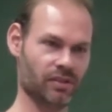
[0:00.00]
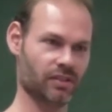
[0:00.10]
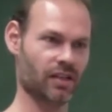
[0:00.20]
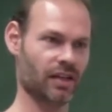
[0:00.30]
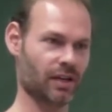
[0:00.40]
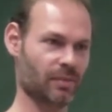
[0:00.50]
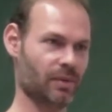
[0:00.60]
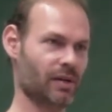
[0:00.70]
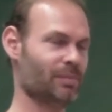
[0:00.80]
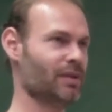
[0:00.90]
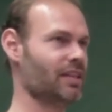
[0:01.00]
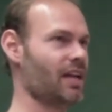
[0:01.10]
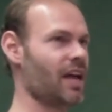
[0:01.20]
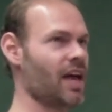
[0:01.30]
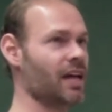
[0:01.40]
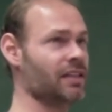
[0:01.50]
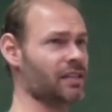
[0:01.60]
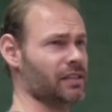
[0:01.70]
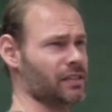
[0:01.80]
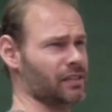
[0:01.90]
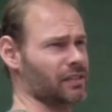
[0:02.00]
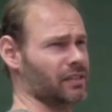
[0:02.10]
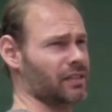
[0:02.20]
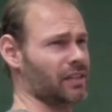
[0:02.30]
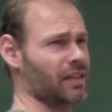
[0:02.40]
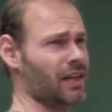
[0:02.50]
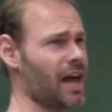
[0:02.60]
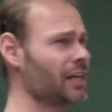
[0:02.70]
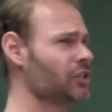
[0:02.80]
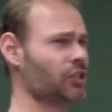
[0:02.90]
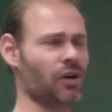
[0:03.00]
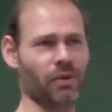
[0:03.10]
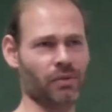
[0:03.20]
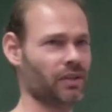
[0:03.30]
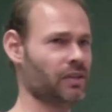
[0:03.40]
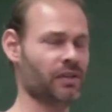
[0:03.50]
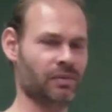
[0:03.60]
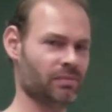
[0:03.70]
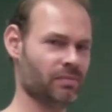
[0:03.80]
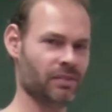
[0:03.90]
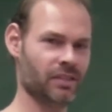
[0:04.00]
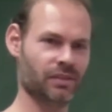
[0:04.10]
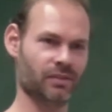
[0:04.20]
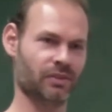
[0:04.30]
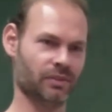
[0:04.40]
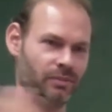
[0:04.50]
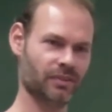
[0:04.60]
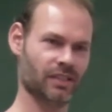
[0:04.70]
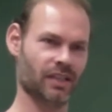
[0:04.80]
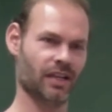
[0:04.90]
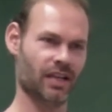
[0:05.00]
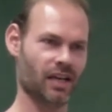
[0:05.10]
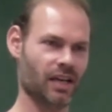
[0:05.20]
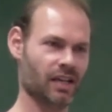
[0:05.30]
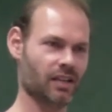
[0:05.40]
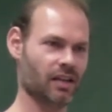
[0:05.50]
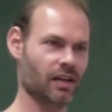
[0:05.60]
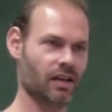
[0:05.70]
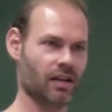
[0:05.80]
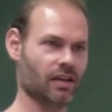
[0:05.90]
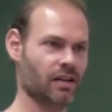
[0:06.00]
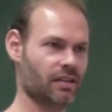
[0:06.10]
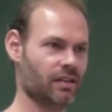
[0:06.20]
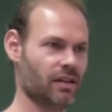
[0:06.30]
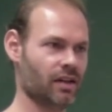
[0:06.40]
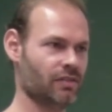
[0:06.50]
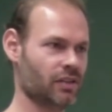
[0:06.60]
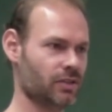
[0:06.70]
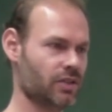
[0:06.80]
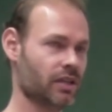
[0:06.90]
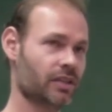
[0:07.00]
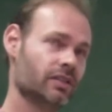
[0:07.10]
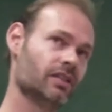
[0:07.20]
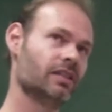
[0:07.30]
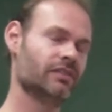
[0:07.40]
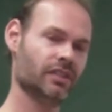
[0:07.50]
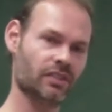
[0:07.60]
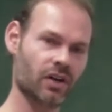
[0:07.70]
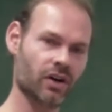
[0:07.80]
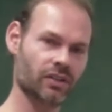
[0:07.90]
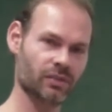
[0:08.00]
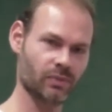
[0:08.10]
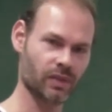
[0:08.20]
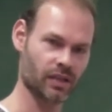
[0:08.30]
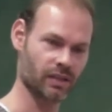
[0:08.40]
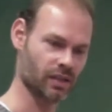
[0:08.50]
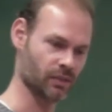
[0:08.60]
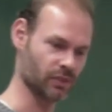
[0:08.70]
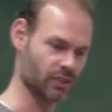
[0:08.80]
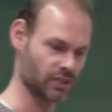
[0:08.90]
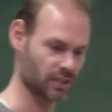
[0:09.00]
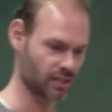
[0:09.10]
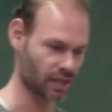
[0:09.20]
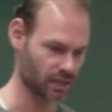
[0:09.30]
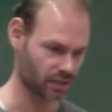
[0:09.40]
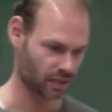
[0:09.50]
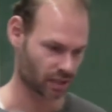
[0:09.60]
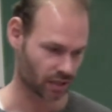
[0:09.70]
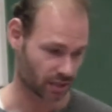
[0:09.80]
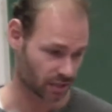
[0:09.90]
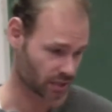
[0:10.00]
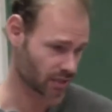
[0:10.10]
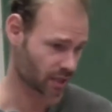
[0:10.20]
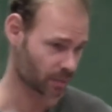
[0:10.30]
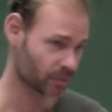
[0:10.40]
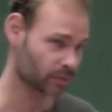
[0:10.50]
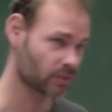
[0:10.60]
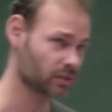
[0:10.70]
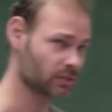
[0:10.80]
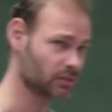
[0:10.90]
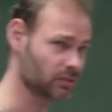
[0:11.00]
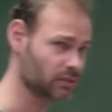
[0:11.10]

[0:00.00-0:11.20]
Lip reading: It's not like a big, but they had this light show in their meeting room, and they're not even using it, and they're leaving it on, and we just said as an example, well,